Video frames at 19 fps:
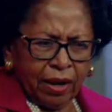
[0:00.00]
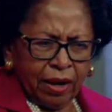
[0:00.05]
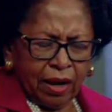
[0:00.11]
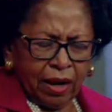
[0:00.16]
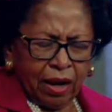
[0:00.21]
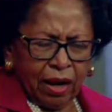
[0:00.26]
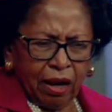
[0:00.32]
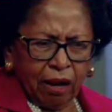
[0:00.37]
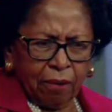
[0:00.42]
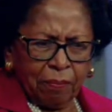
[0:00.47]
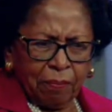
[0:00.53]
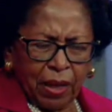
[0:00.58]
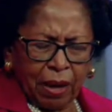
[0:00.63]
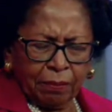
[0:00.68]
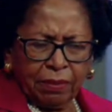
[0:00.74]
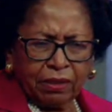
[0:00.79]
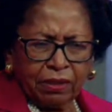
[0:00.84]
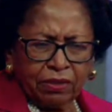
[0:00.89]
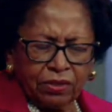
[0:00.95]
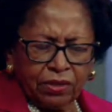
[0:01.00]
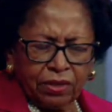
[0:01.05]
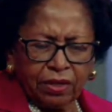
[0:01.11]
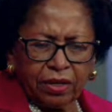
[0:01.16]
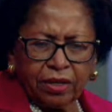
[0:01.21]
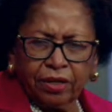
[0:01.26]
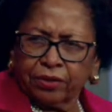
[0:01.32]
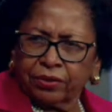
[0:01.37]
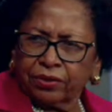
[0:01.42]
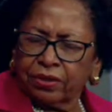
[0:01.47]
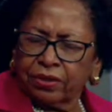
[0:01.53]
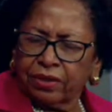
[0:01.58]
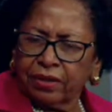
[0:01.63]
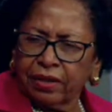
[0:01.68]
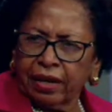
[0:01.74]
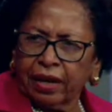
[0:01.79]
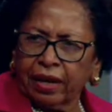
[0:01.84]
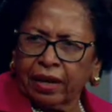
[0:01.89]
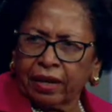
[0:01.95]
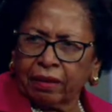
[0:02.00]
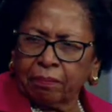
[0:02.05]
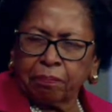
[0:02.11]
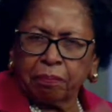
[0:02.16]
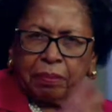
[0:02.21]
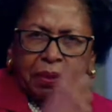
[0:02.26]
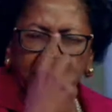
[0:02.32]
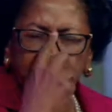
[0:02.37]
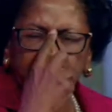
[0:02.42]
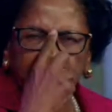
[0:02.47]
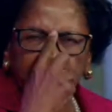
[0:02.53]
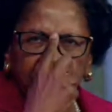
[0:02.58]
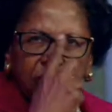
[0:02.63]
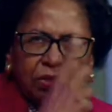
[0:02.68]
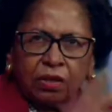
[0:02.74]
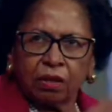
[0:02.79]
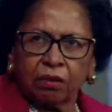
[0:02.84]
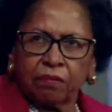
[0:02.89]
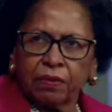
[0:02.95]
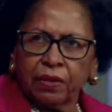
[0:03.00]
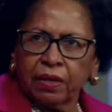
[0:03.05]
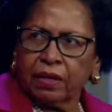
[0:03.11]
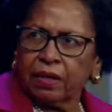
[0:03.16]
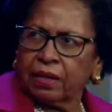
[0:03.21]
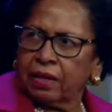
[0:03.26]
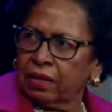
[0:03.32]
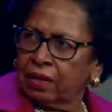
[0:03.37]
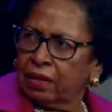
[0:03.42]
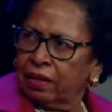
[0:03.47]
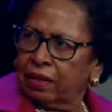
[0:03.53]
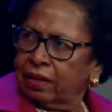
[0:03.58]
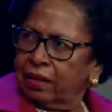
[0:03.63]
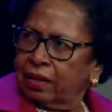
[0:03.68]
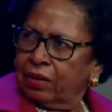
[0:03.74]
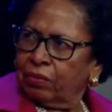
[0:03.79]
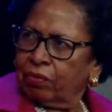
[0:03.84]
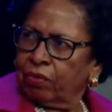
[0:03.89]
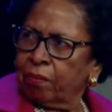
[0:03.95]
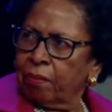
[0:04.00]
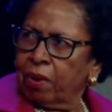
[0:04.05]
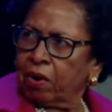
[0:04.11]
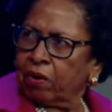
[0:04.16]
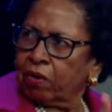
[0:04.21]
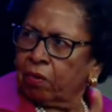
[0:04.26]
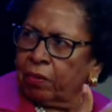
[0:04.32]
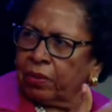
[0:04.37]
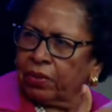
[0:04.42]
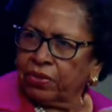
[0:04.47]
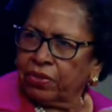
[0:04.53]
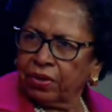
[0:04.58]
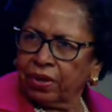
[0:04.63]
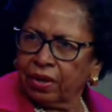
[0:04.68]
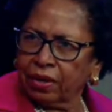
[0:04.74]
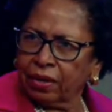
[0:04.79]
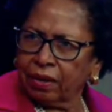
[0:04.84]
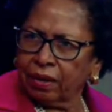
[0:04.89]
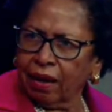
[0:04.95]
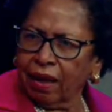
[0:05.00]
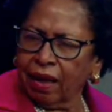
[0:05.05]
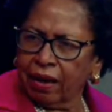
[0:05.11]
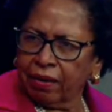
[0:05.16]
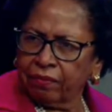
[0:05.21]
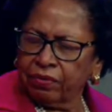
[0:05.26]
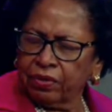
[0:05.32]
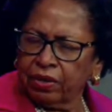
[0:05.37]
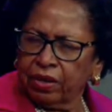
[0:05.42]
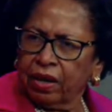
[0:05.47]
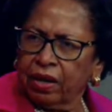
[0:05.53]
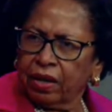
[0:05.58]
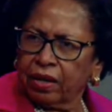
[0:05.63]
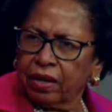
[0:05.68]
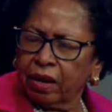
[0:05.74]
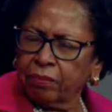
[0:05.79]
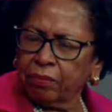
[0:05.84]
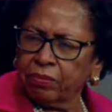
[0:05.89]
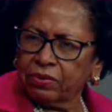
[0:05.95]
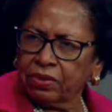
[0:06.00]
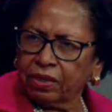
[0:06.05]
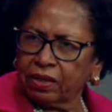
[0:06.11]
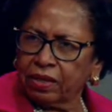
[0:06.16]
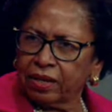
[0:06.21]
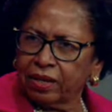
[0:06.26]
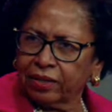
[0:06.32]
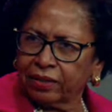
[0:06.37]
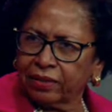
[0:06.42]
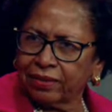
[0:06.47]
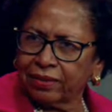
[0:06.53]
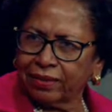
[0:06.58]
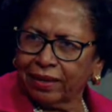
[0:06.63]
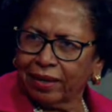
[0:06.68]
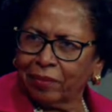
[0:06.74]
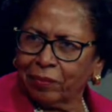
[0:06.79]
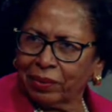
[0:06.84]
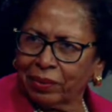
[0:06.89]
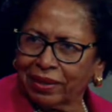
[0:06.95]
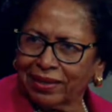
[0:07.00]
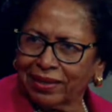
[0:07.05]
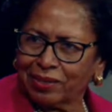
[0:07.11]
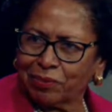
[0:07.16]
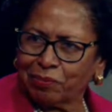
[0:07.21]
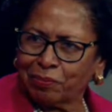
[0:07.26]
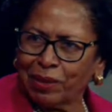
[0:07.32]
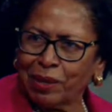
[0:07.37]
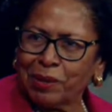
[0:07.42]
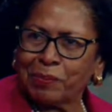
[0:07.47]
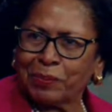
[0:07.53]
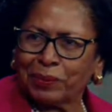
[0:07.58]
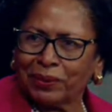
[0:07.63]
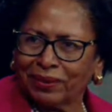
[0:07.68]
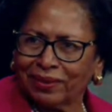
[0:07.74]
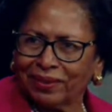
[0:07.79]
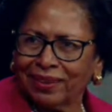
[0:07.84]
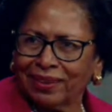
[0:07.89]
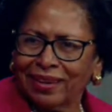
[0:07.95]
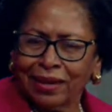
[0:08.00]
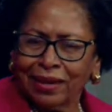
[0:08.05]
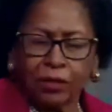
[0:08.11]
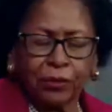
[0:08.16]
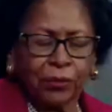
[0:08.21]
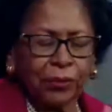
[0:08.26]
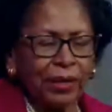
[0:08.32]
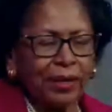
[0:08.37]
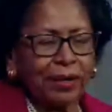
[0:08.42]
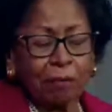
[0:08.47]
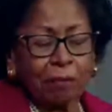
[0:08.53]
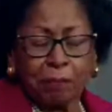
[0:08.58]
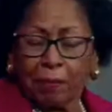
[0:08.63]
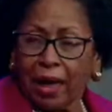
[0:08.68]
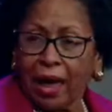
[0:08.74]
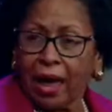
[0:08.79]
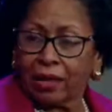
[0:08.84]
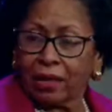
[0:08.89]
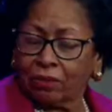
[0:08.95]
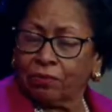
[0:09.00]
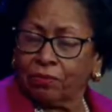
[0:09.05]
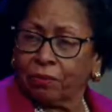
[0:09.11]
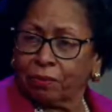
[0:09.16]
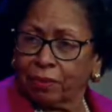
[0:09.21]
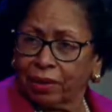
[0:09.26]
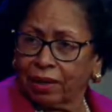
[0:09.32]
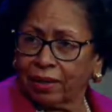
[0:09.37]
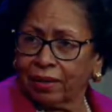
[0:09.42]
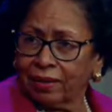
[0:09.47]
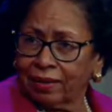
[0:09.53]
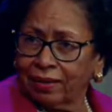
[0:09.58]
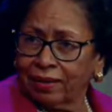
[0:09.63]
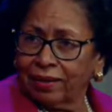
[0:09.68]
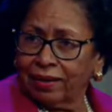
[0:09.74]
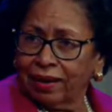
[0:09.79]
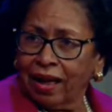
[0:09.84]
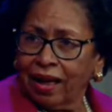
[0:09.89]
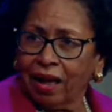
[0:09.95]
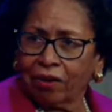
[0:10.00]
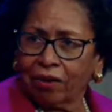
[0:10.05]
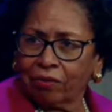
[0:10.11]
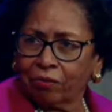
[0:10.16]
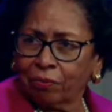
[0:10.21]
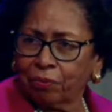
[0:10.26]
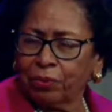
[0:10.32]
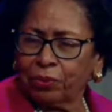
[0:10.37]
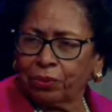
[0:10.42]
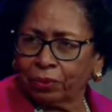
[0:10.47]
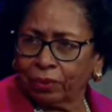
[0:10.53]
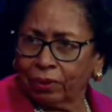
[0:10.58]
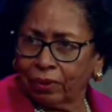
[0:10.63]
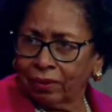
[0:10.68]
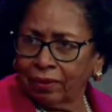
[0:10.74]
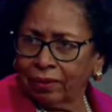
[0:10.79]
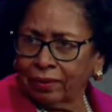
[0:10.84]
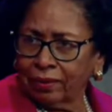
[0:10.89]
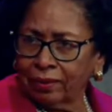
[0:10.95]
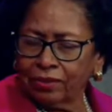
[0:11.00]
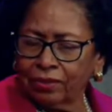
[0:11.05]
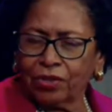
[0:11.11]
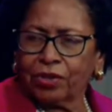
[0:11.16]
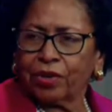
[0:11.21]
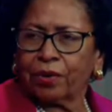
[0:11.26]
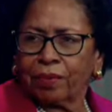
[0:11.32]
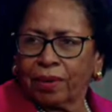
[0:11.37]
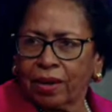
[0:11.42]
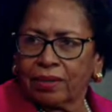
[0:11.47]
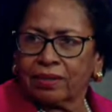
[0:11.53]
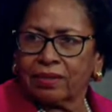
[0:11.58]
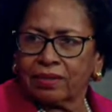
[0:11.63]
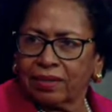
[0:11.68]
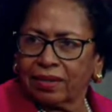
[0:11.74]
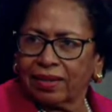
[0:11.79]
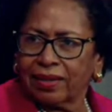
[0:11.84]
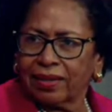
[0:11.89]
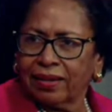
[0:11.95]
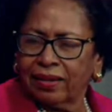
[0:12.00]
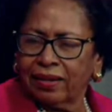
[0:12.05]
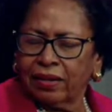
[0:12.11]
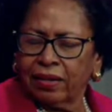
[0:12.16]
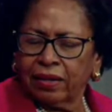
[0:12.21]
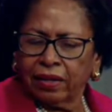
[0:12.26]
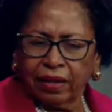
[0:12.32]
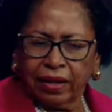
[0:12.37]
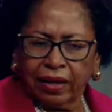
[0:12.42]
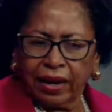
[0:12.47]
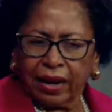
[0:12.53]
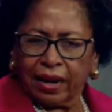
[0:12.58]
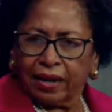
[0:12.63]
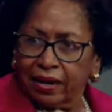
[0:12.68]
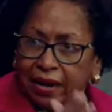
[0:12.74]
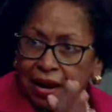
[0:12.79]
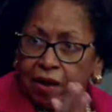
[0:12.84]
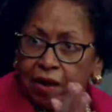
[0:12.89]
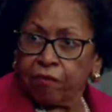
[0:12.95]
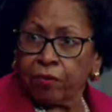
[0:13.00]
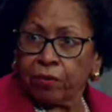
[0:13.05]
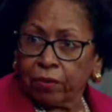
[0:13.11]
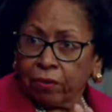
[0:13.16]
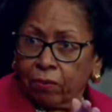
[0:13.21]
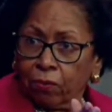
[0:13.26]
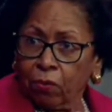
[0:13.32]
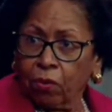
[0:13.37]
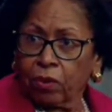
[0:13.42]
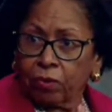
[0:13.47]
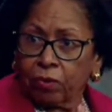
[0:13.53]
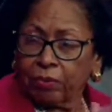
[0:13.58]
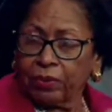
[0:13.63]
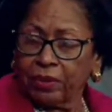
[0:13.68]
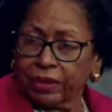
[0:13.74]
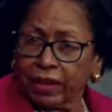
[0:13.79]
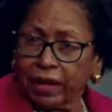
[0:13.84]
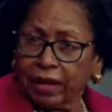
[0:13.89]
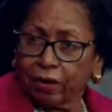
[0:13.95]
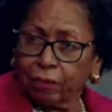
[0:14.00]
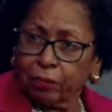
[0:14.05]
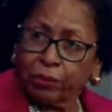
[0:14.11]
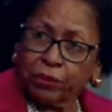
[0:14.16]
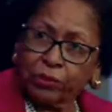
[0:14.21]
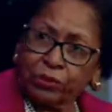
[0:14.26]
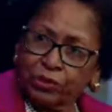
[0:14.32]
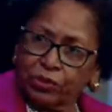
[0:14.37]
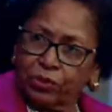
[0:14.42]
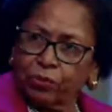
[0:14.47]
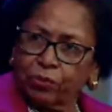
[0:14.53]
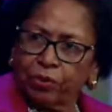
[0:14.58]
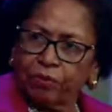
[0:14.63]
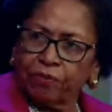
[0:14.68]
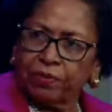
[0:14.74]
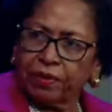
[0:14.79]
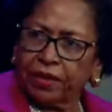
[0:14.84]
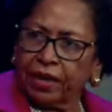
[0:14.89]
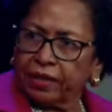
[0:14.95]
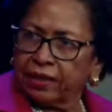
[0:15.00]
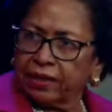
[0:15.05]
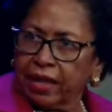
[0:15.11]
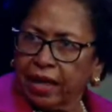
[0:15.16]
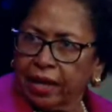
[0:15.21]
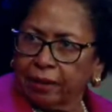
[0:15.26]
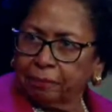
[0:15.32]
um, I'm not sitting here today because of any remarkable thing I've done. I'm sitting here today because people created a path for me. Right. Out of pure generosity. Right. And I never want to be the kind of person who would forget that.